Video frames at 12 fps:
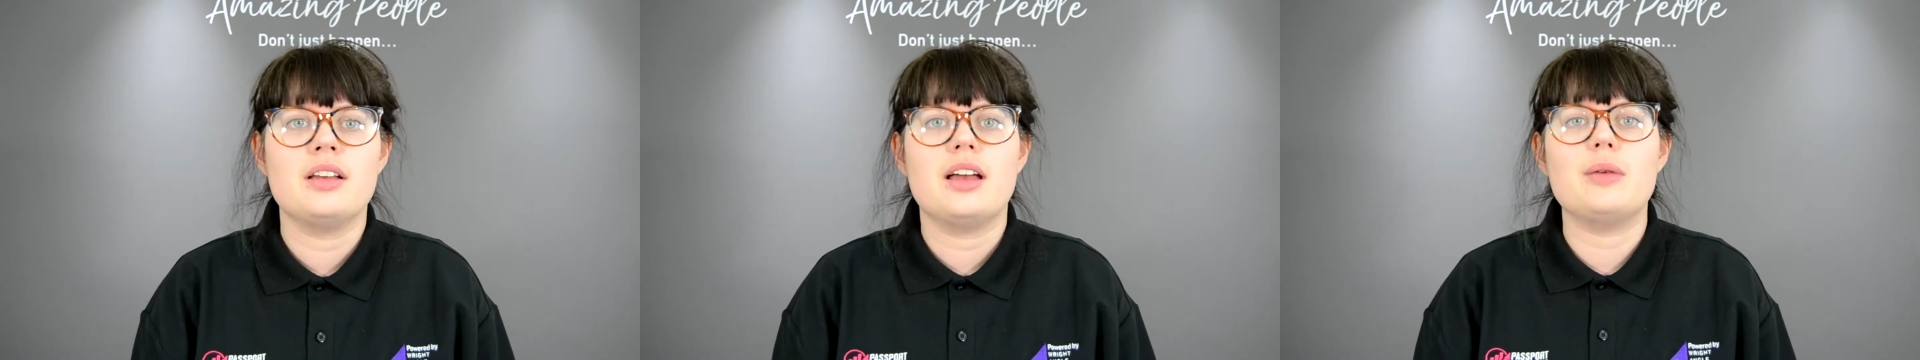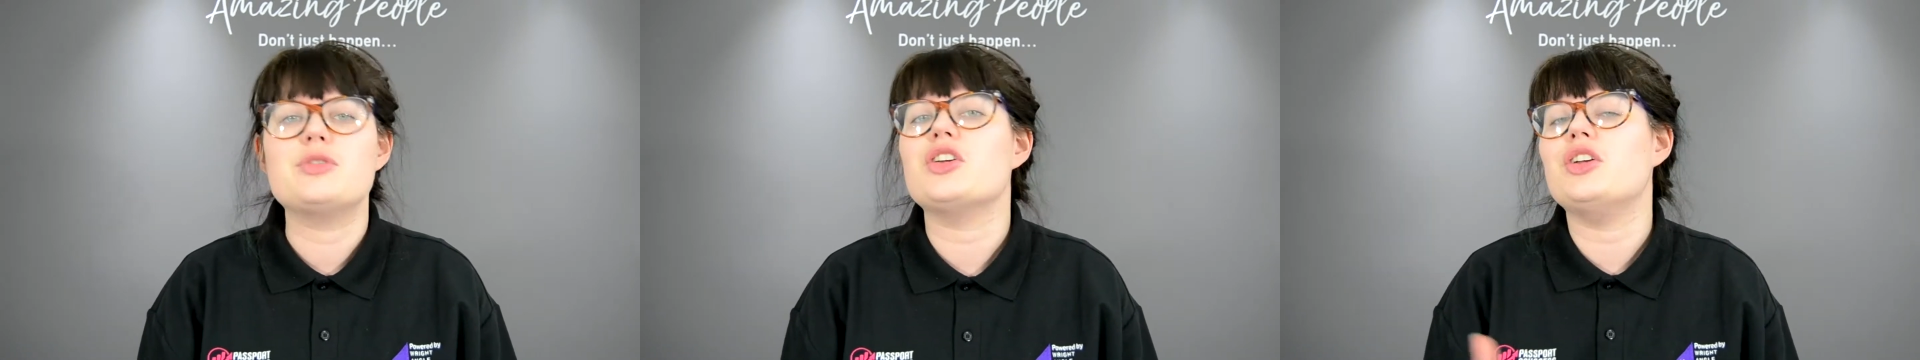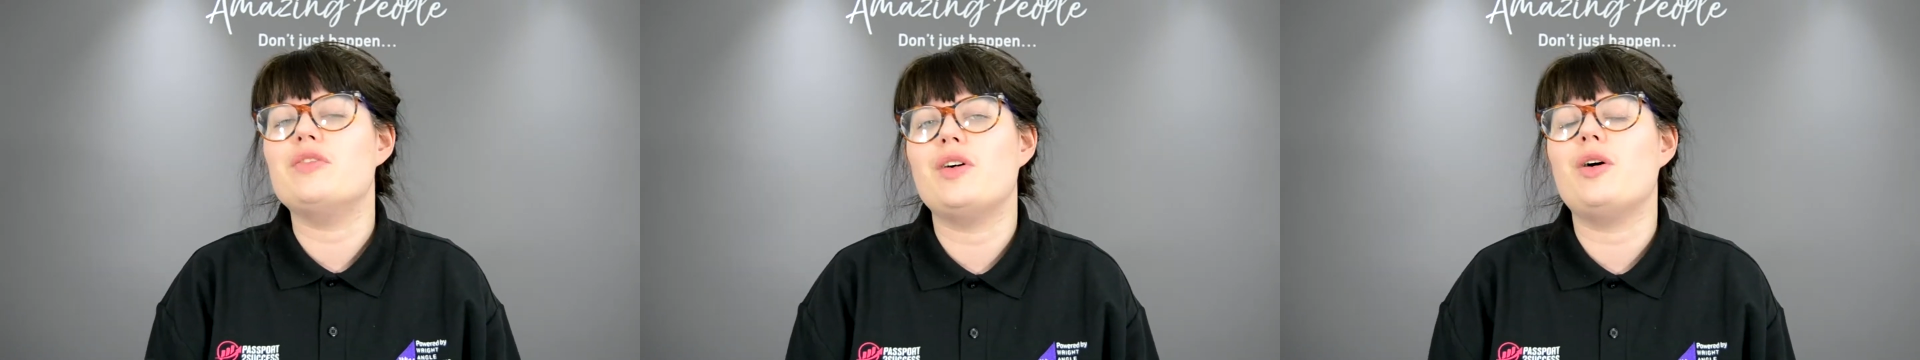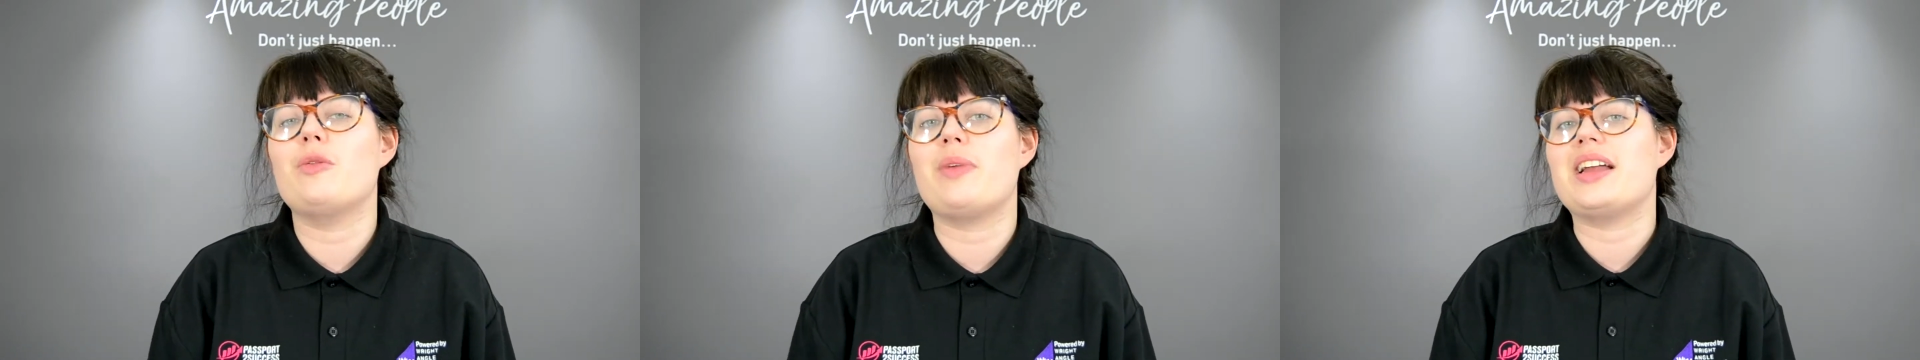I'm sure you've
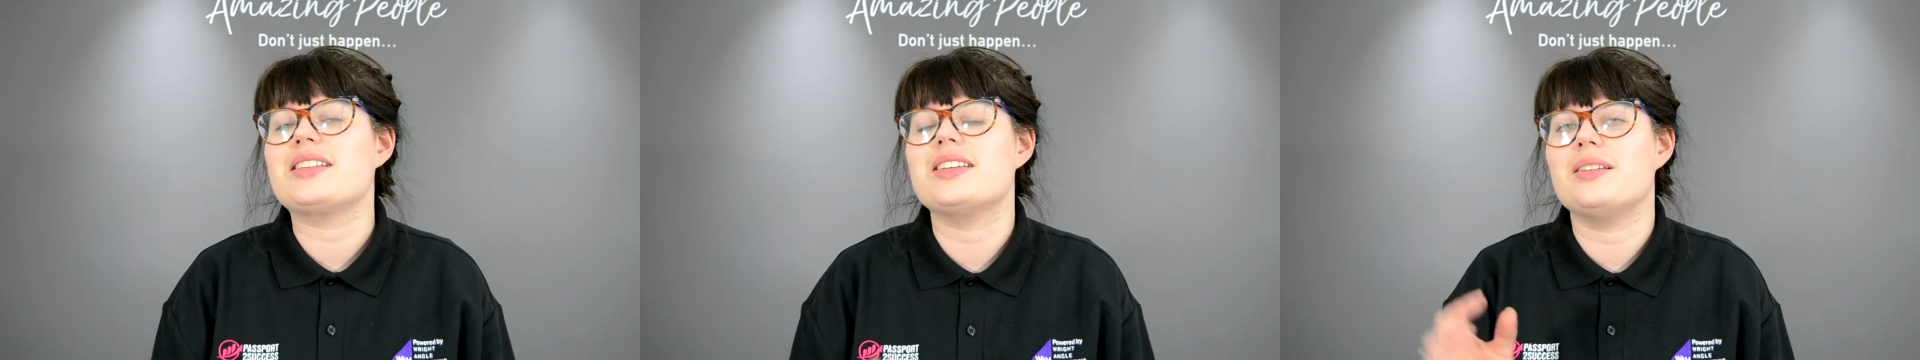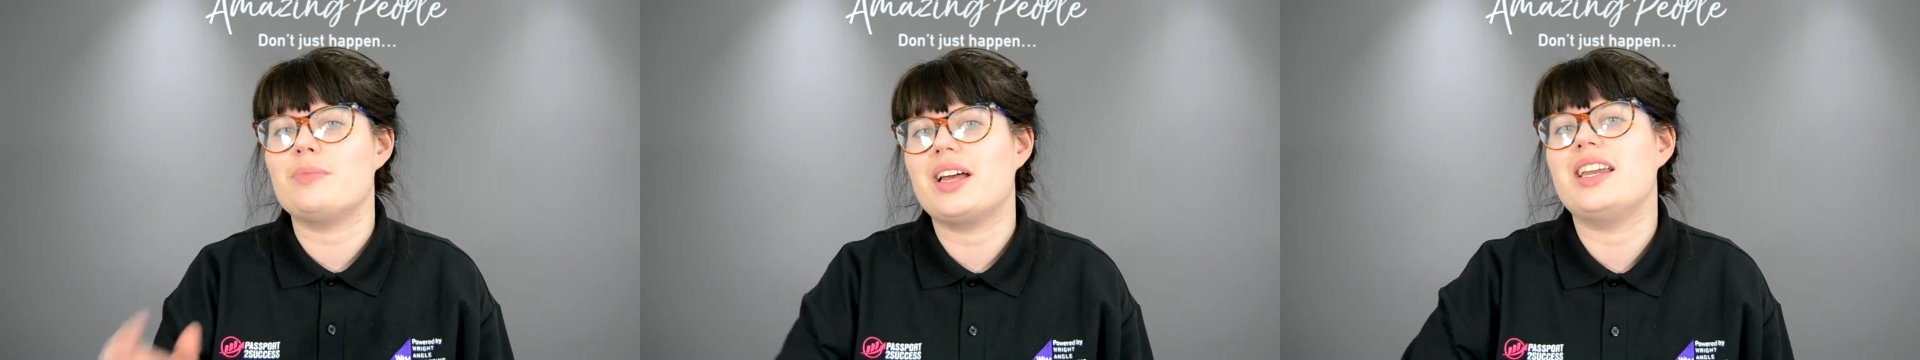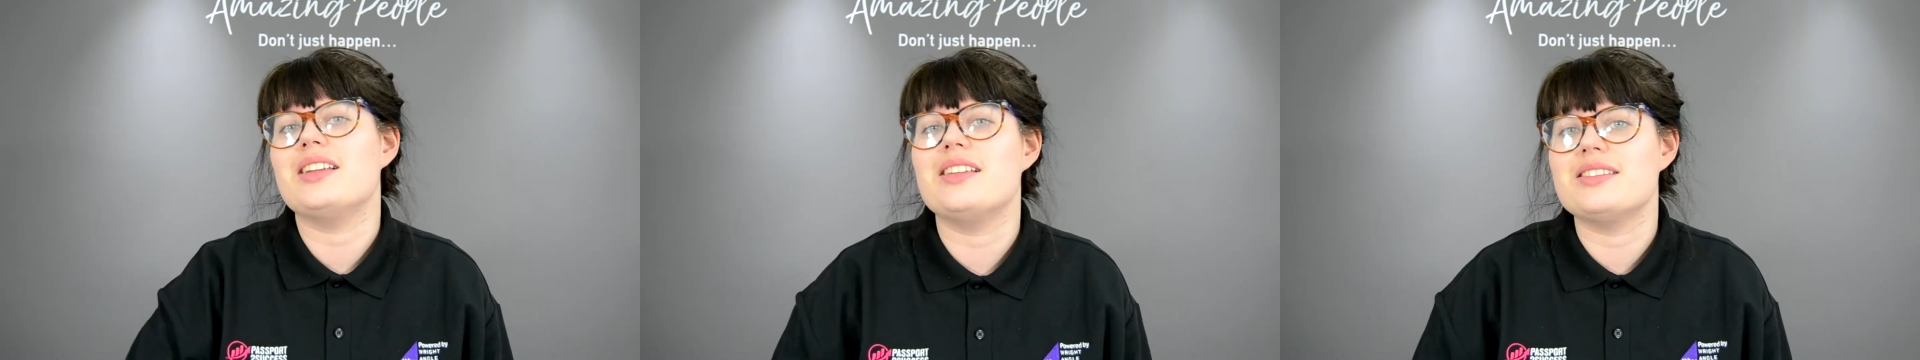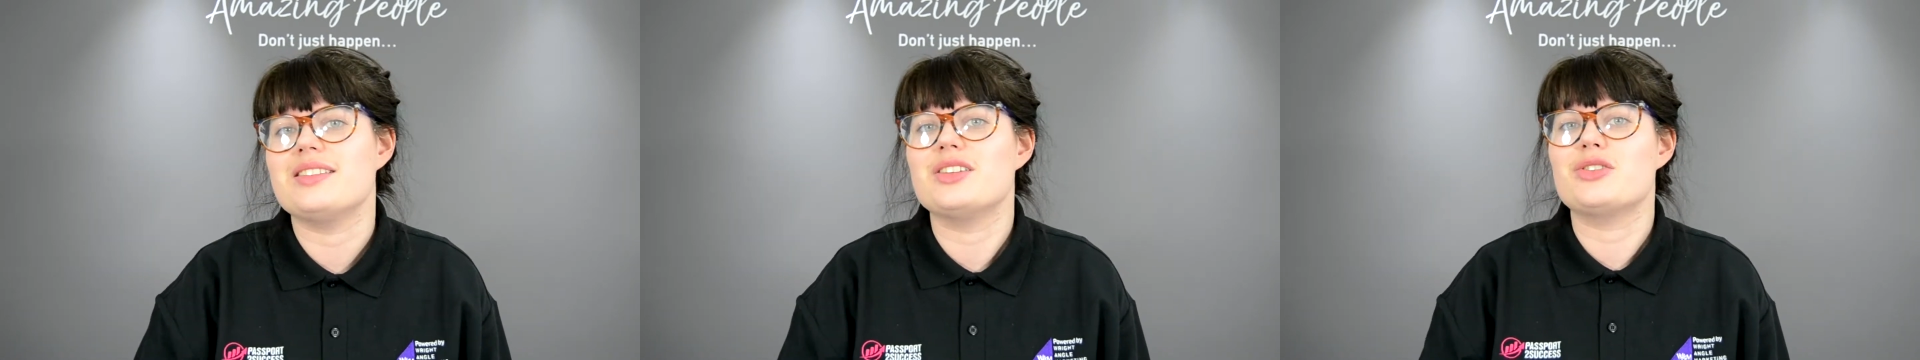all picked up an
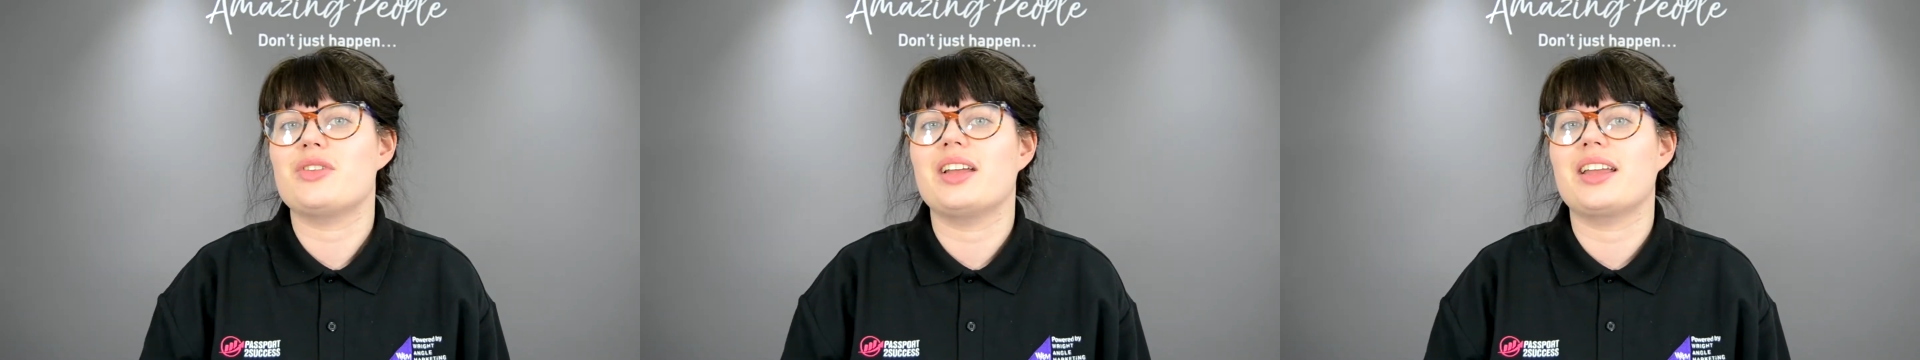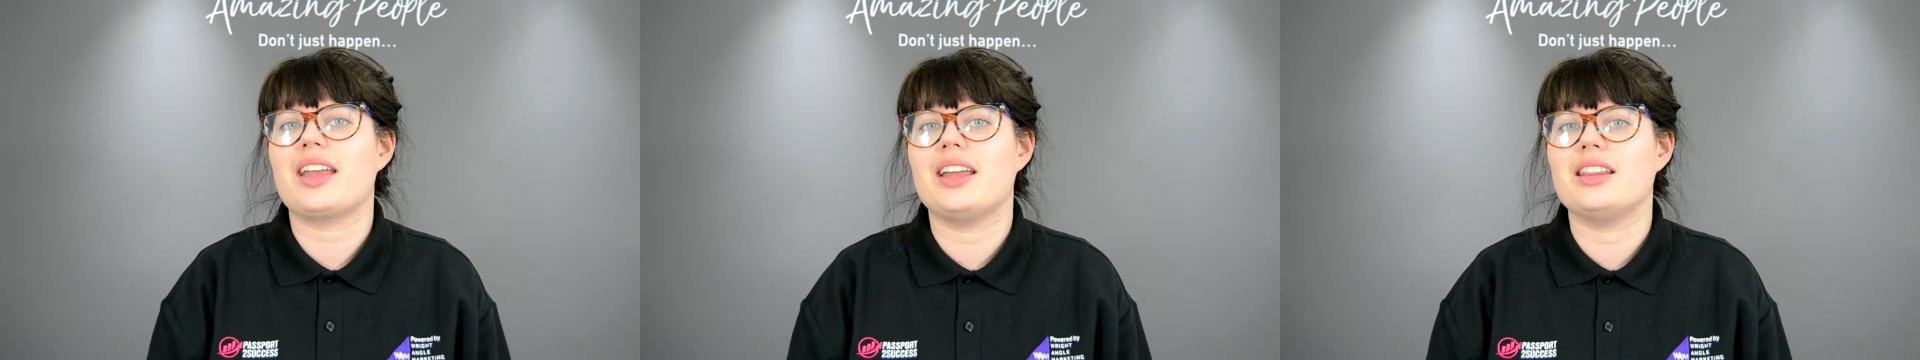innocent drink